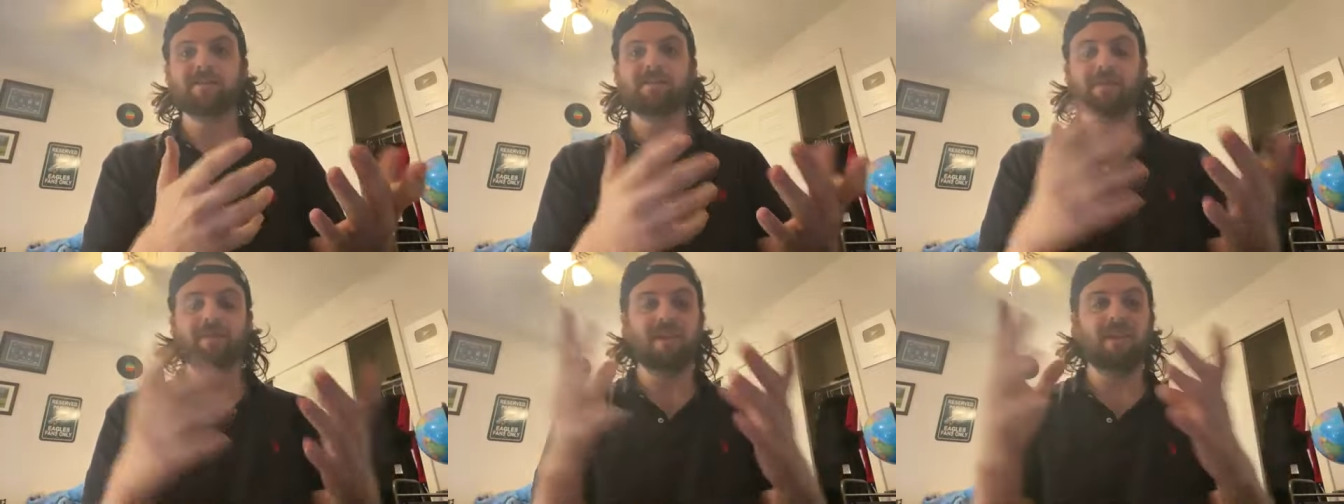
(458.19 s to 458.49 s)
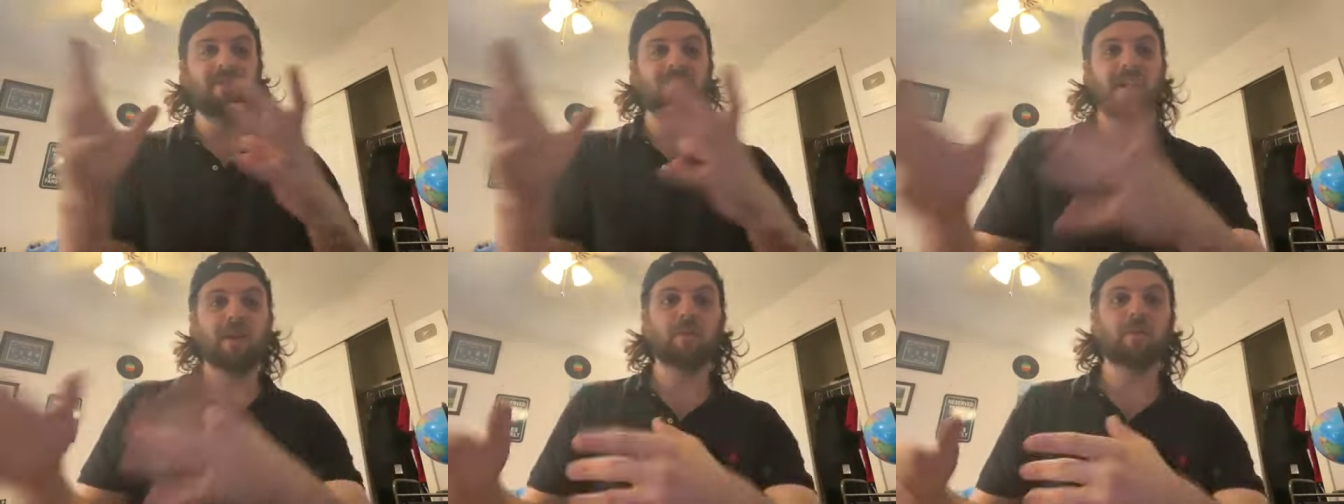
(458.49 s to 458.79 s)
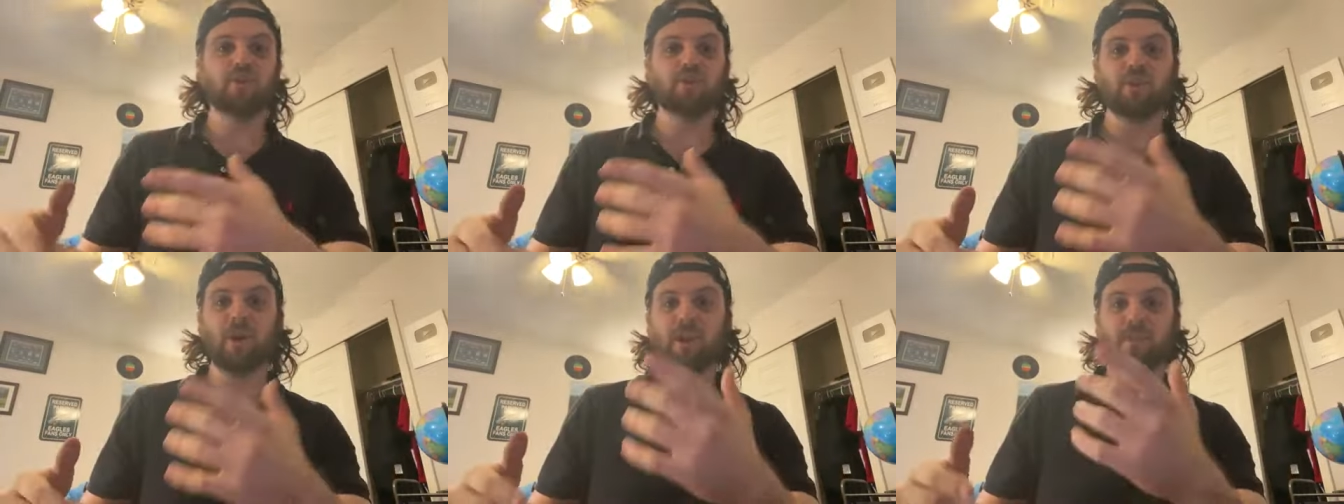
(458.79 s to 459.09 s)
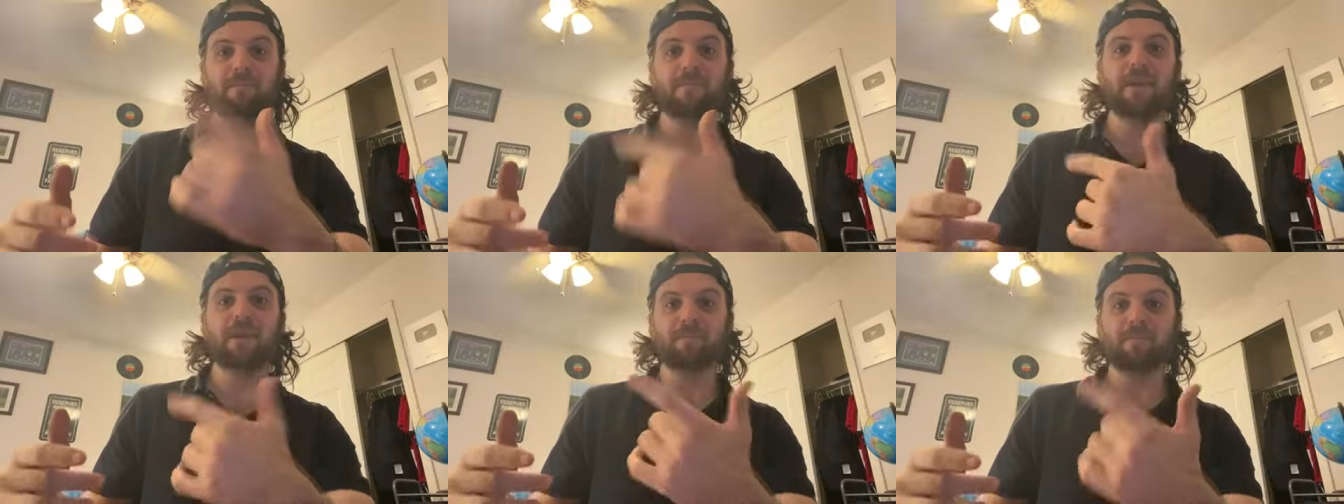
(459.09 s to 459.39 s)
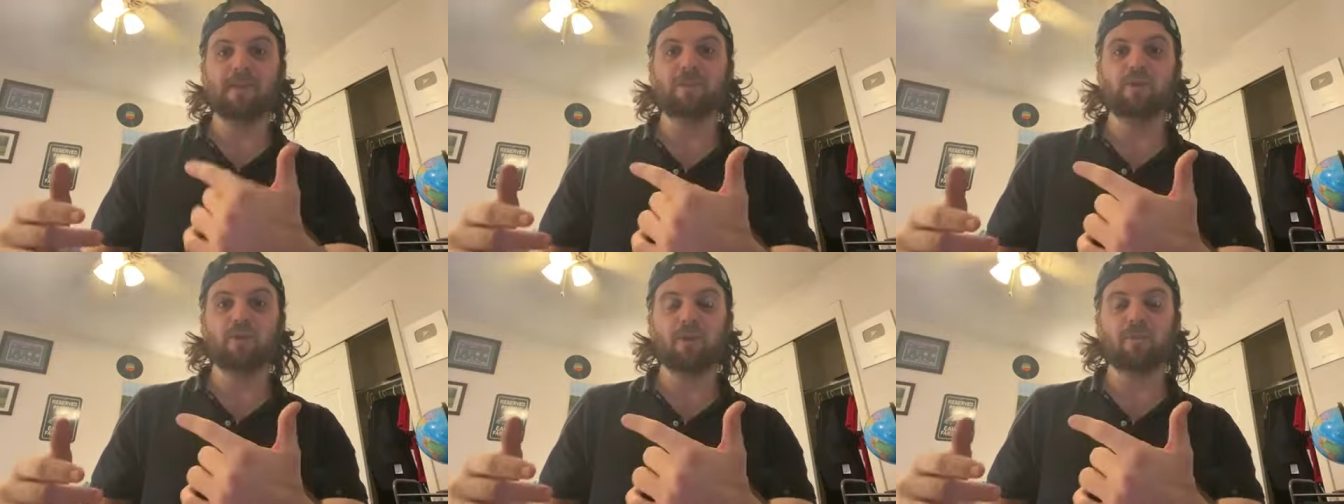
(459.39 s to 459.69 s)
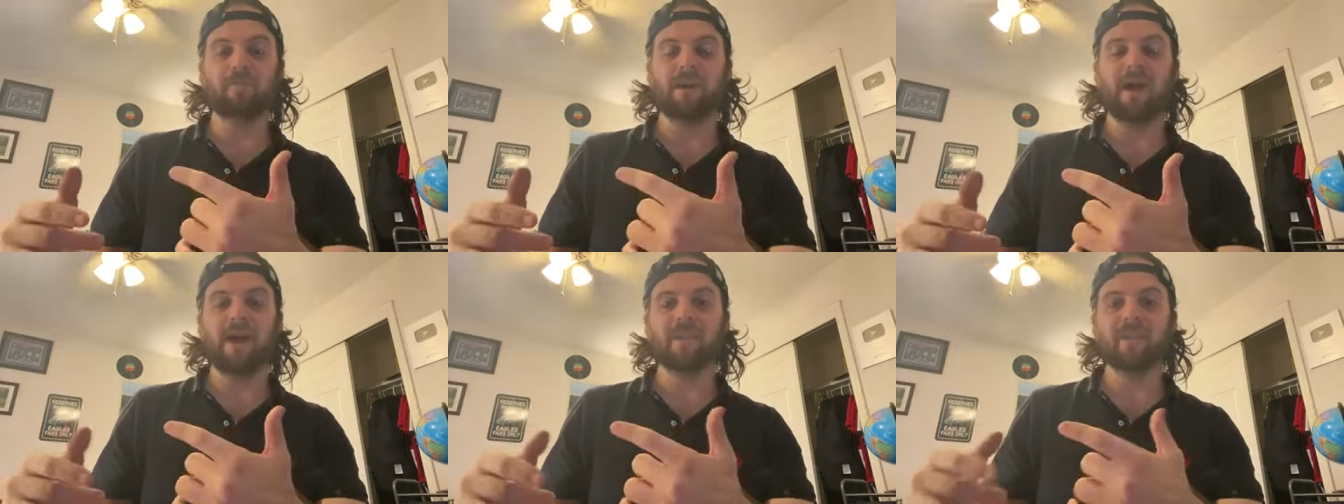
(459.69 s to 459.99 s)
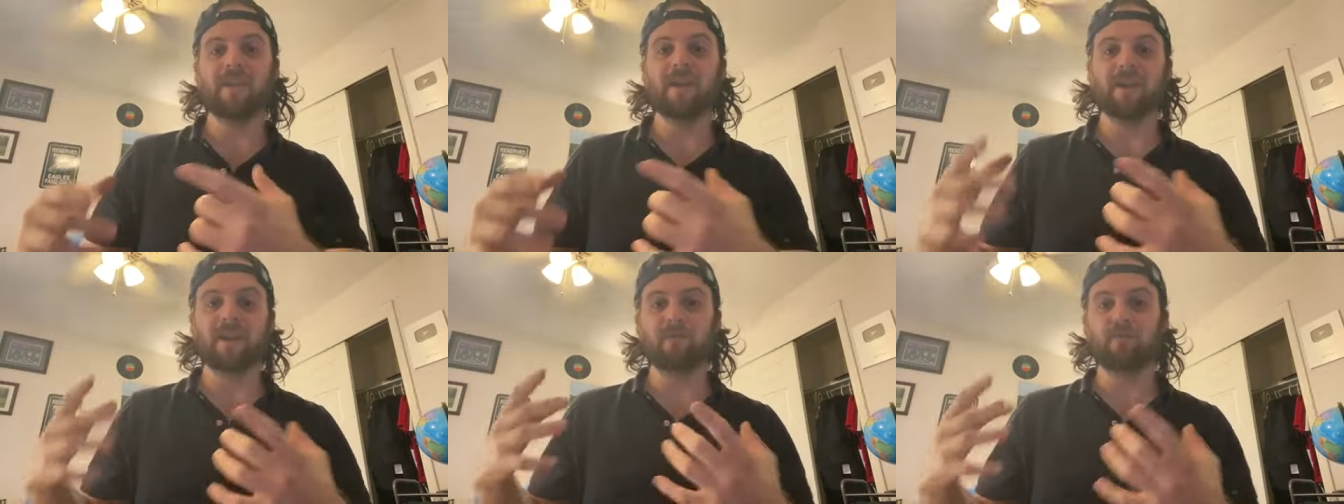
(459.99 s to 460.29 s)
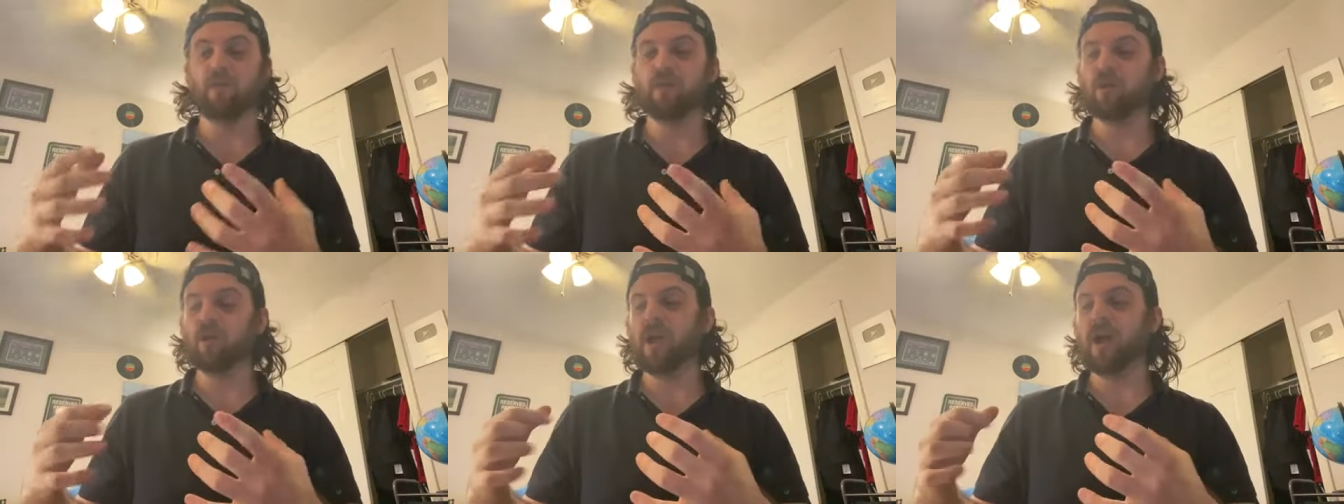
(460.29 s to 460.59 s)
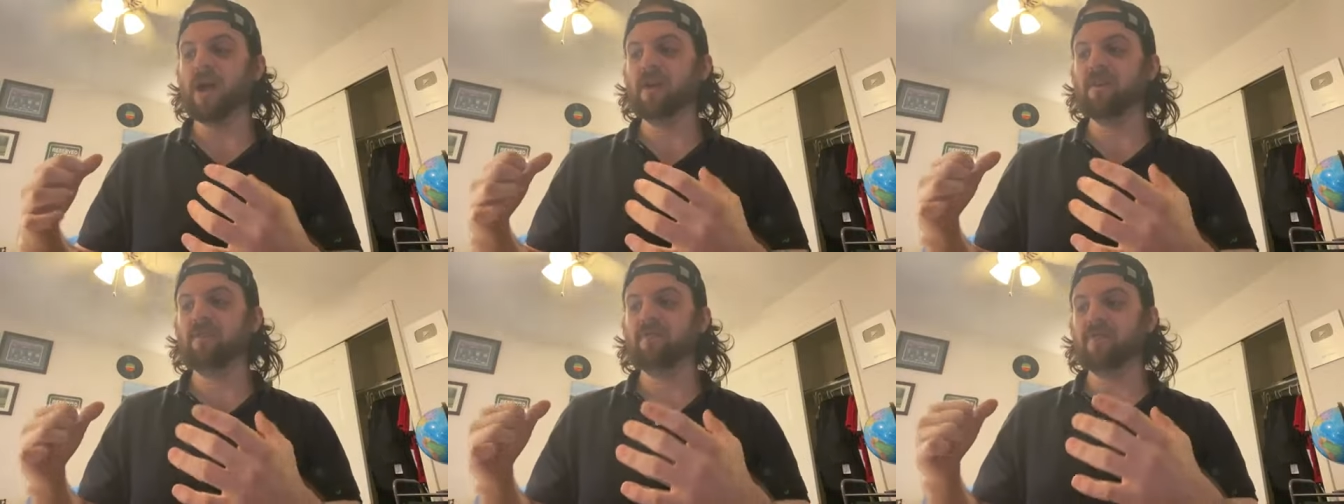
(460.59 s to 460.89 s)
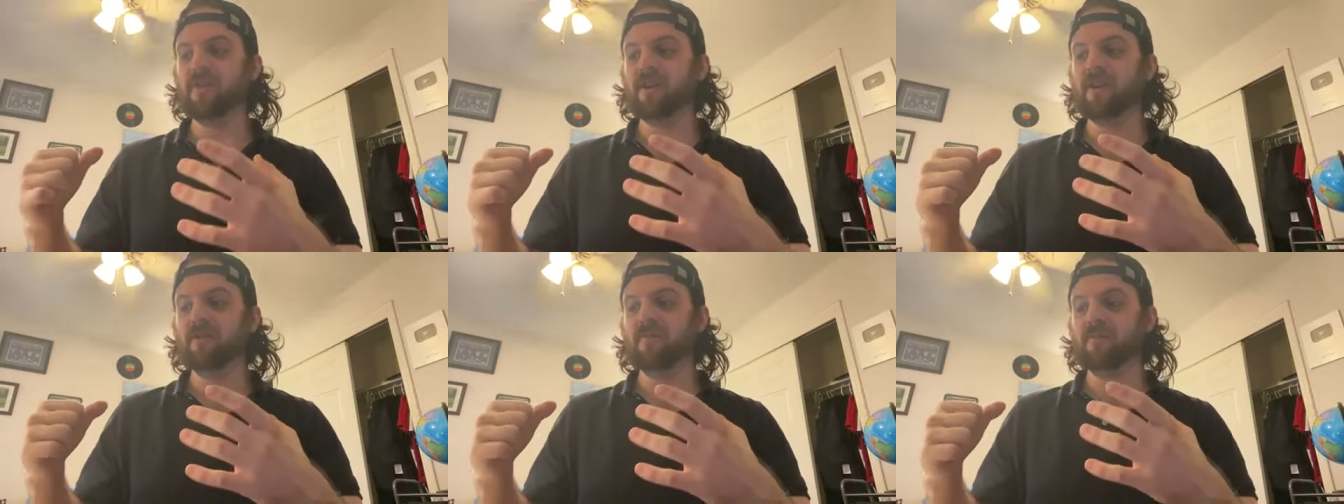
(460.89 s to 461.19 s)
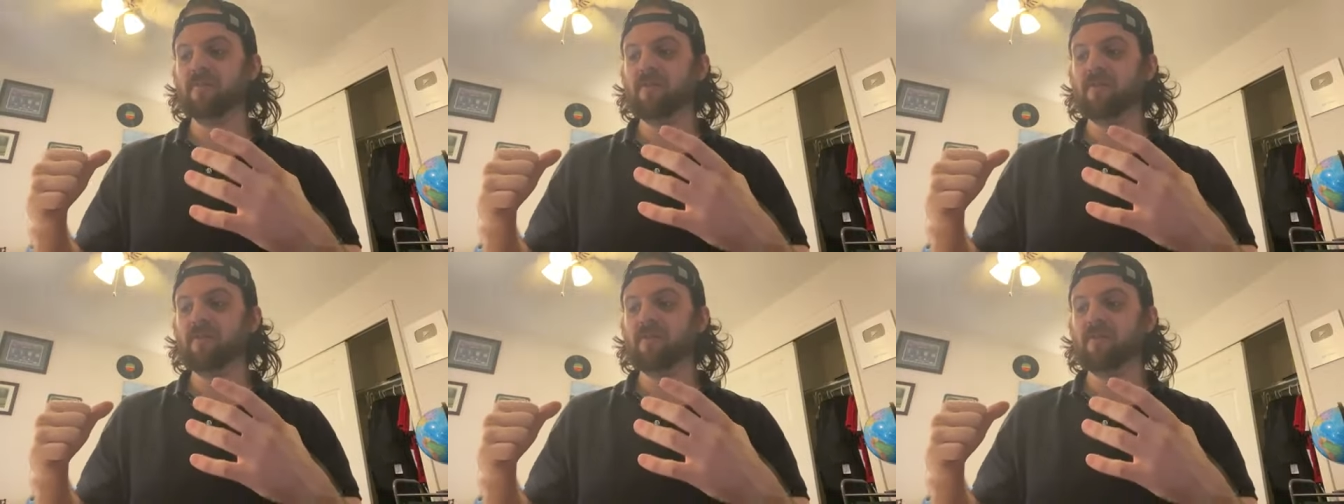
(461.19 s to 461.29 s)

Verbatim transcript: but then they would try to make me look bad like in real life if